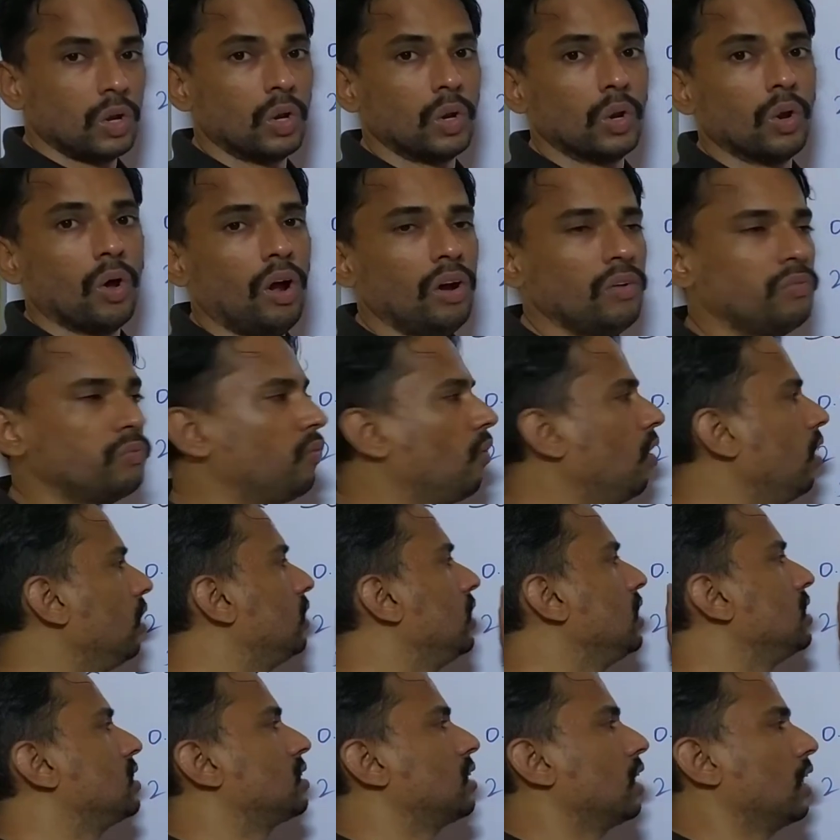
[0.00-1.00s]
Not for
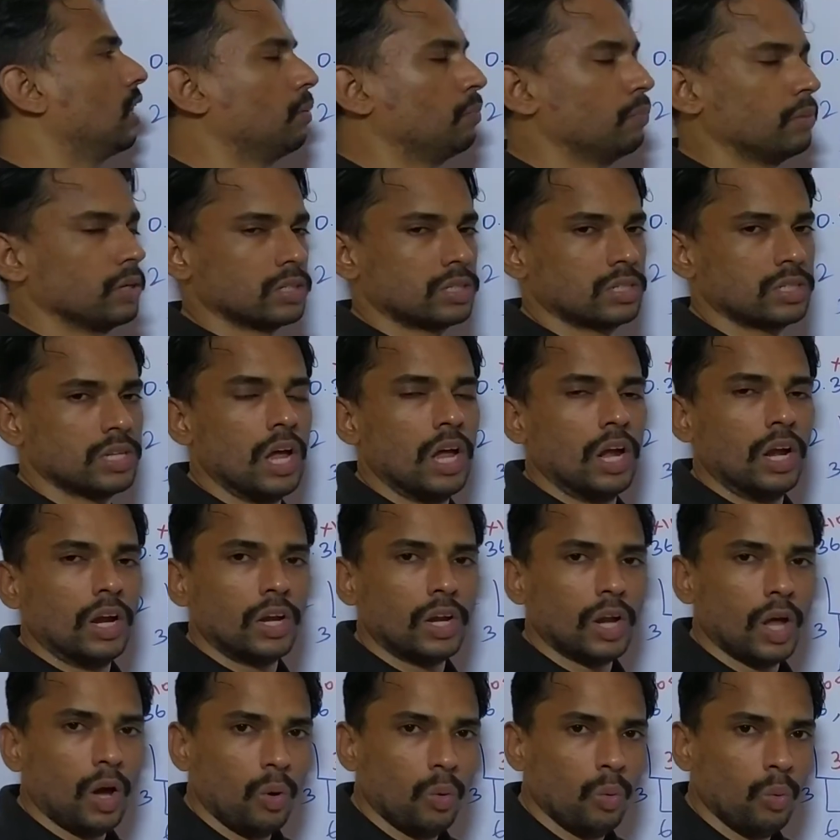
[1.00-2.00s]
these three numbers.
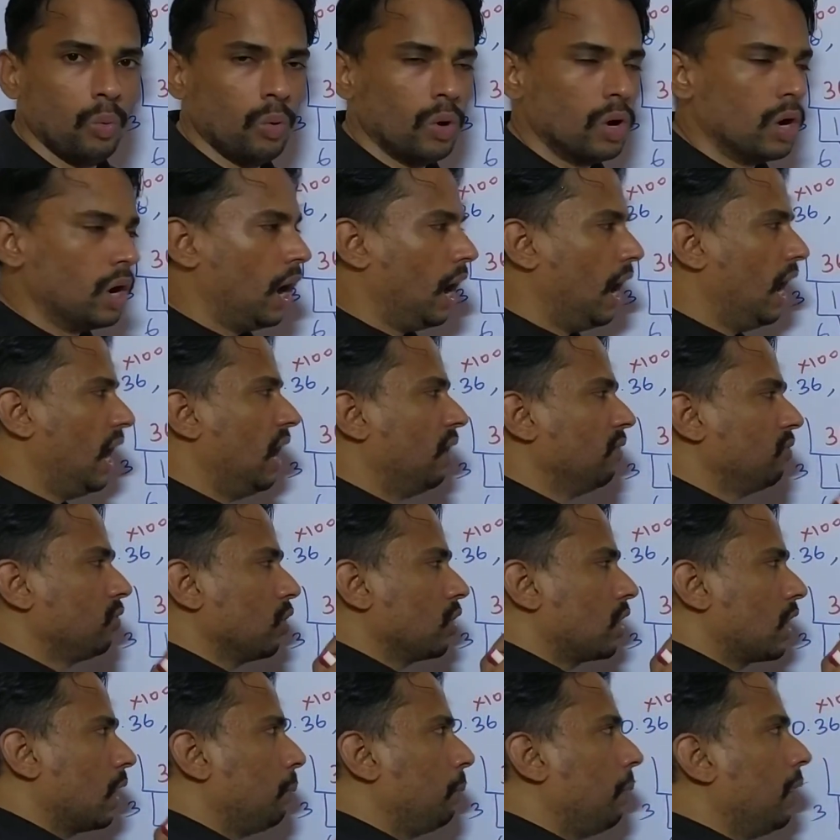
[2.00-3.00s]
Now, I have
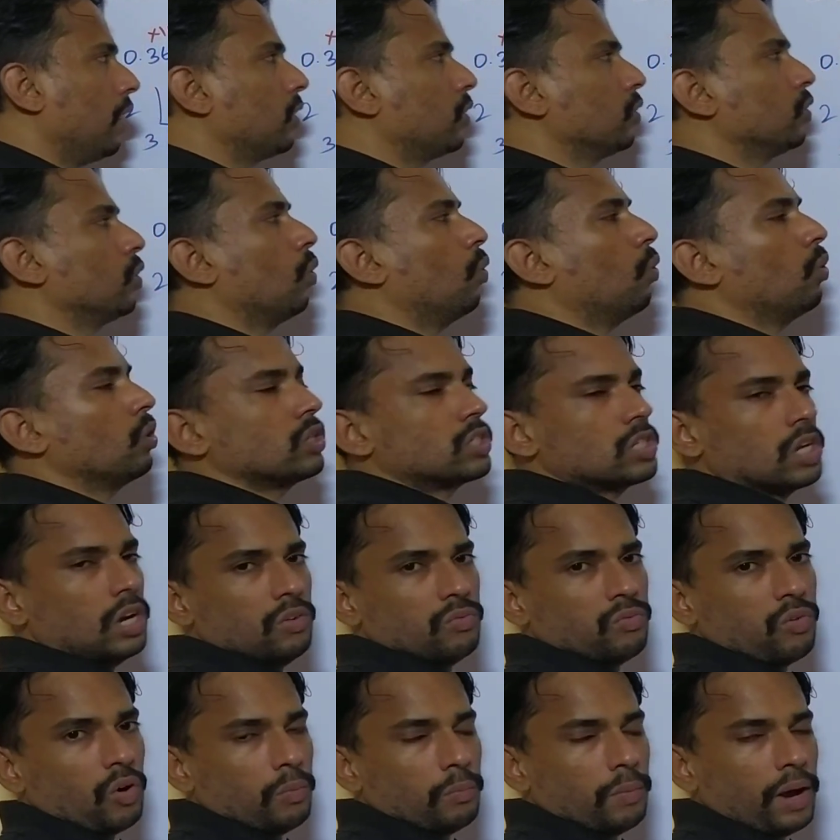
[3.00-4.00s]
to get back to the
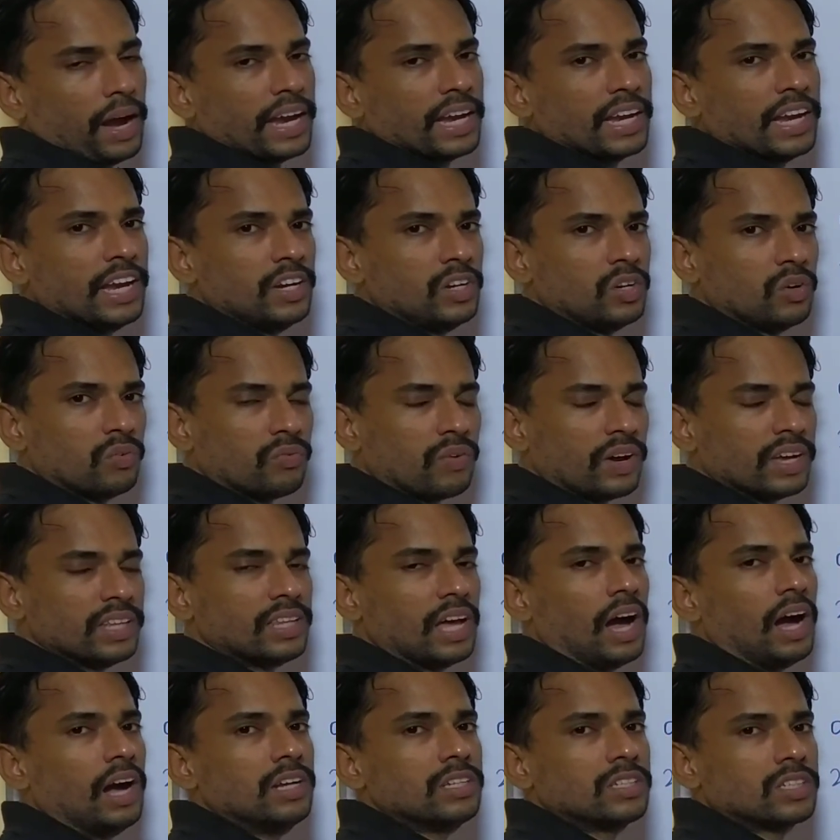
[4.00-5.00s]
original form. I need to
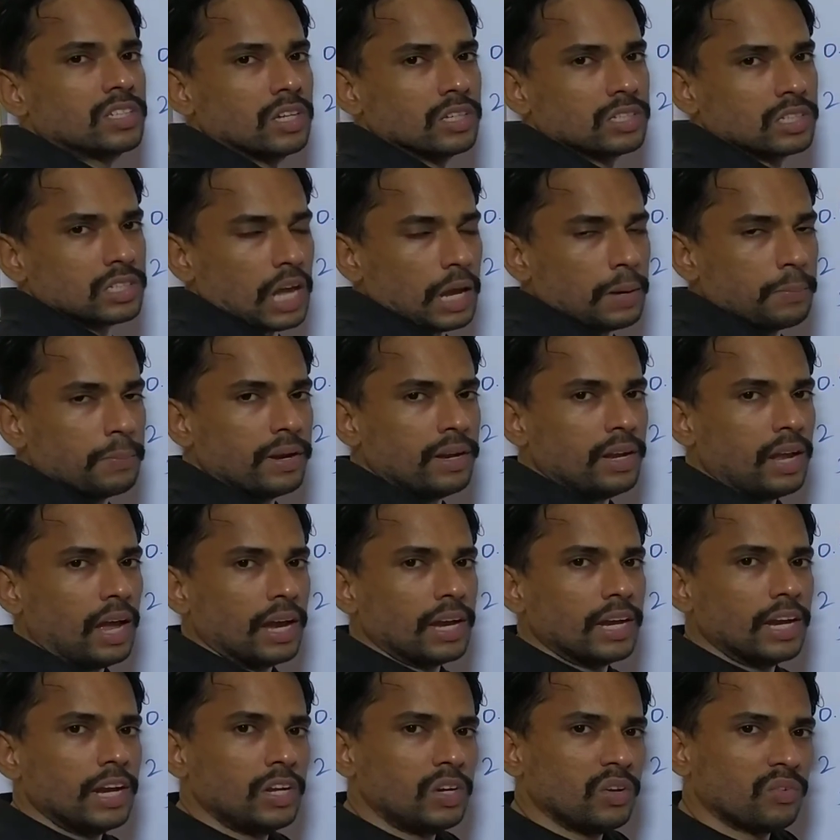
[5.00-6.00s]
find the answers. I mean,
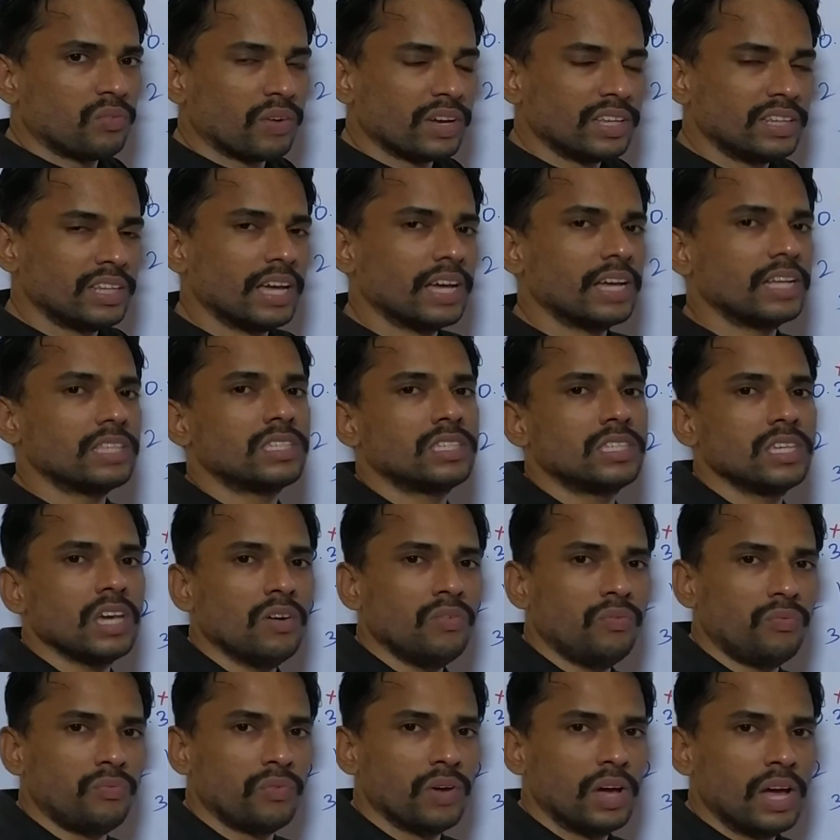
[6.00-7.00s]
I need to find the
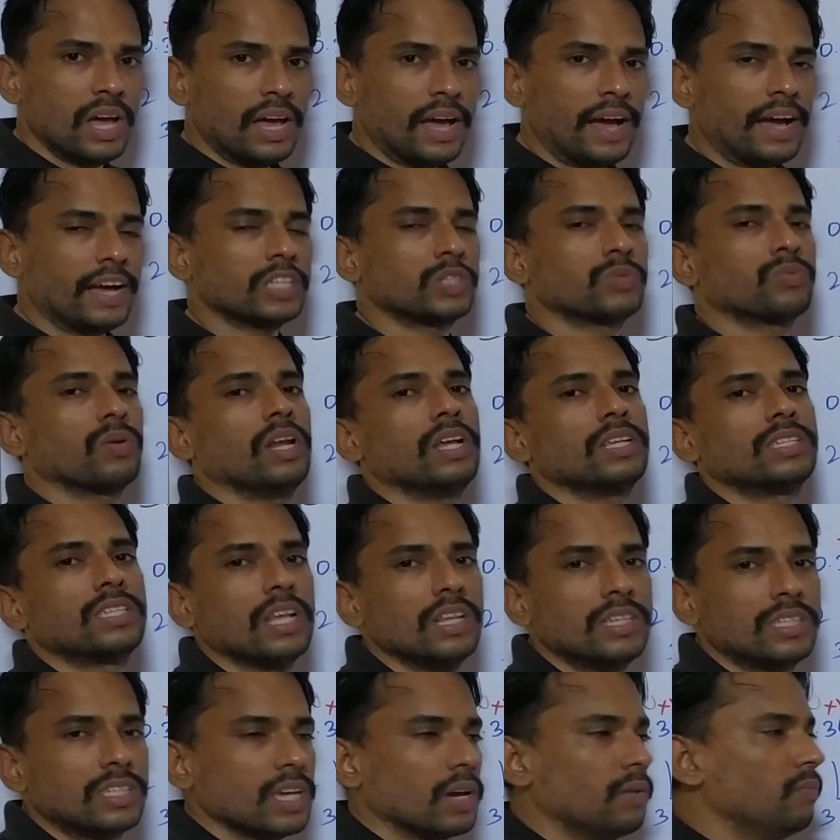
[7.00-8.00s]
HCF as well as
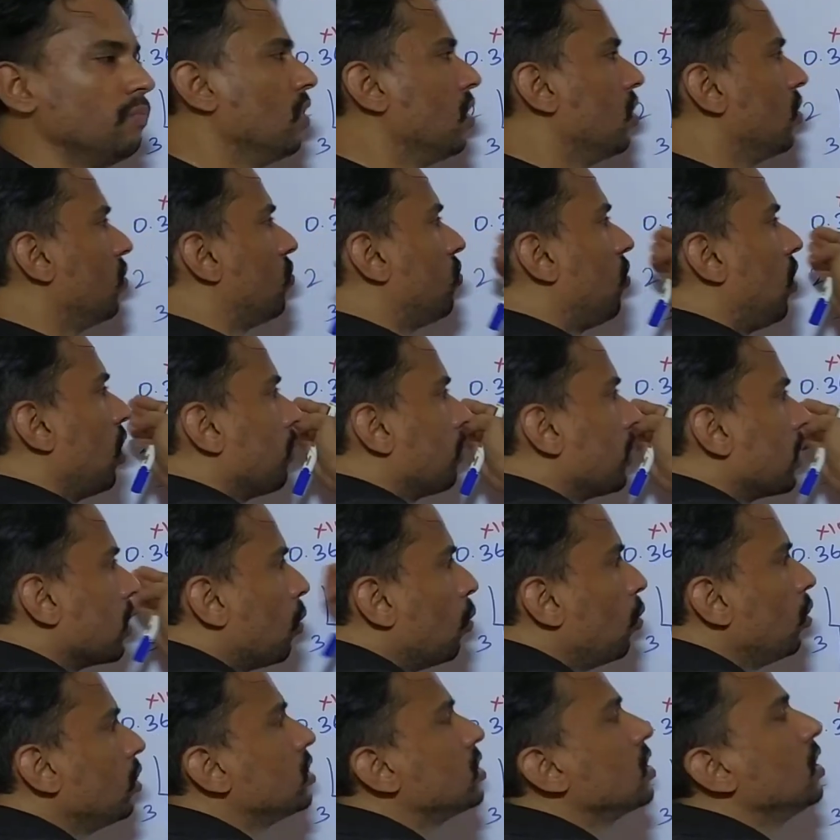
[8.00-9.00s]
LCM for my
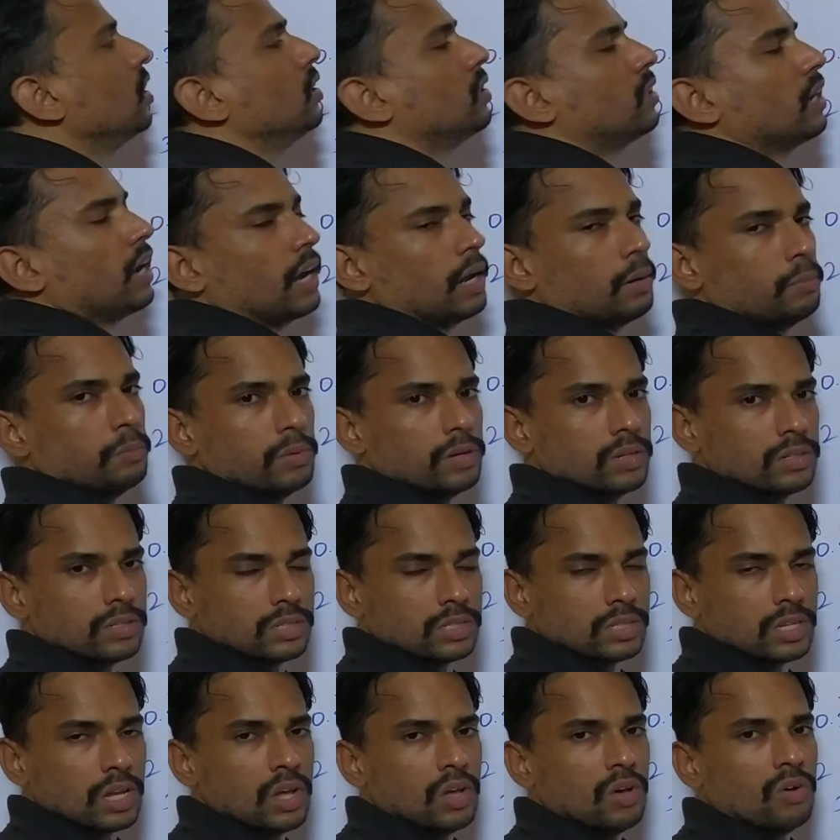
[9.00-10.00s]
original three
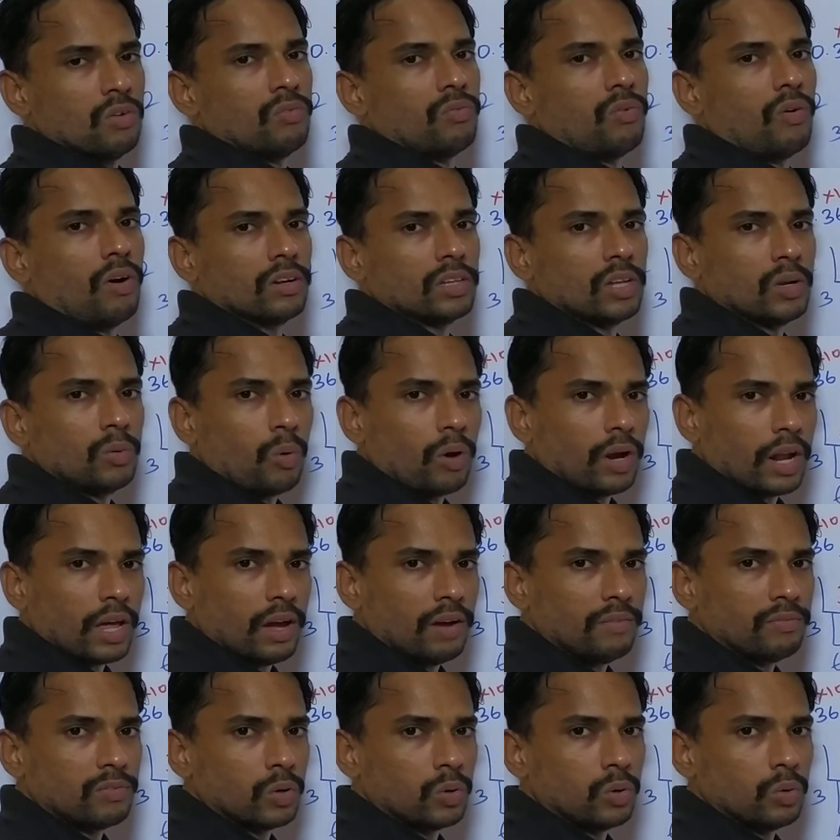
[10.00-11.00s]
numbers for that what
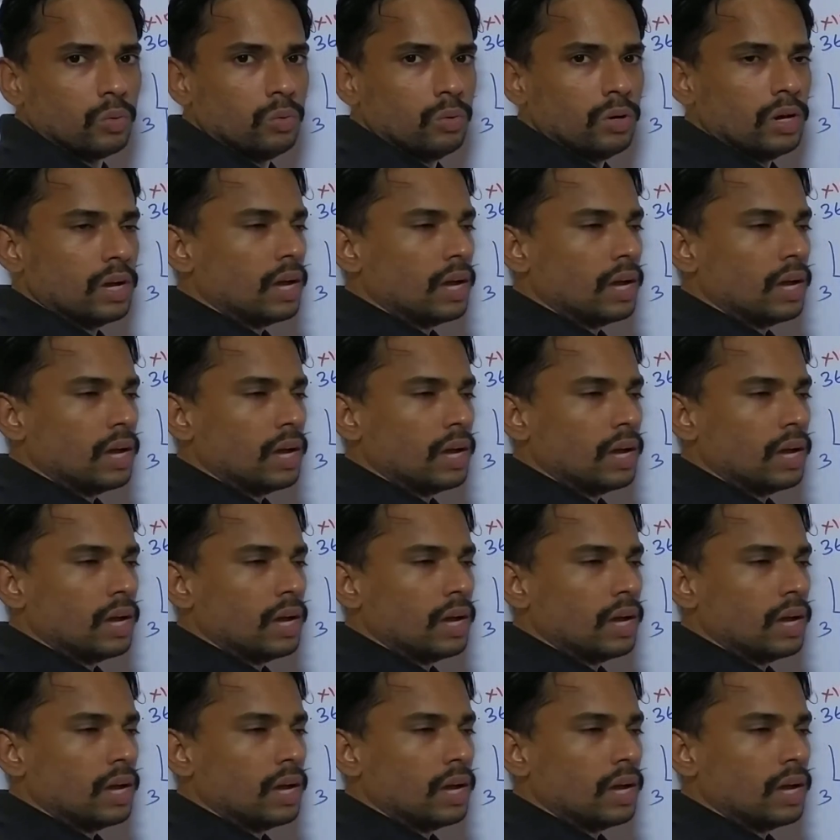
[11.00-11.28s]
I have to do